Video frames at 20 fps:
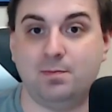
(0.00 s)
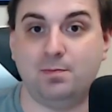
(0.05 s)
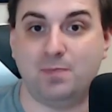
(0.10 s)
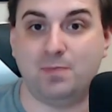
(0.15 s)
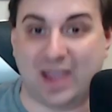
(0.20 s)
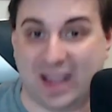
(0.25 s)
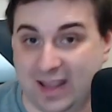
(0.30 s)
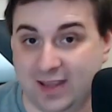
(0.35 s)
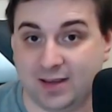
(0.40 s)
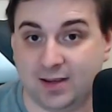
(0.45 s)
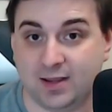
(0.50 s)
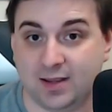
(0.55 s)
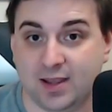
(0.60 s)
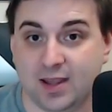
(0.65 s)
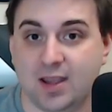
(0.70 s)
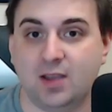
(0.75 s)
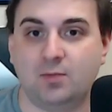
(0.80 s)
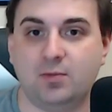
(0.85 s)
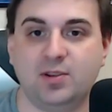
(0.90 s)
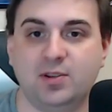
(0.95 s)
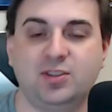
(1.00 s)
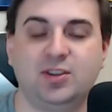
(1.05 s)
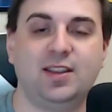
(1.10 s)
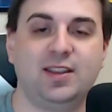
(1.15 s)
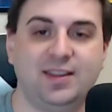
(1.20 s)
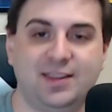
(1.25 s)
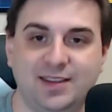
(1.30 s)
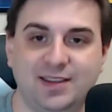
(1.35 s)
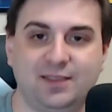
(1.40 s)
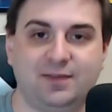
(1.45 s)
Bane, which I
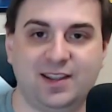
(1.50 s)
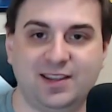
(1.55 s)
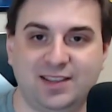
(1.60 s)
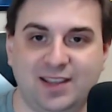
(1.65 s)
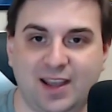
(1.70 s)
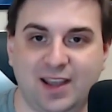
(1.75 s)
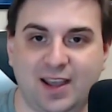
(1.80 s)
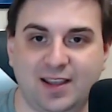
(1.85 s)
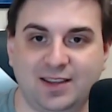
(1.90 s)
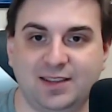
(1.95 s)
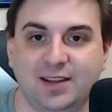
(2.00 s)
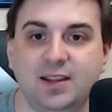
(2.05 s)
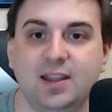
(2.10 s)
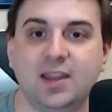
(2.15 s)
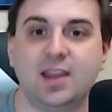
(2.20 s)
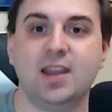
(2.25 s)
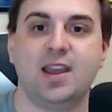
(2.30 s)
think is fantastic.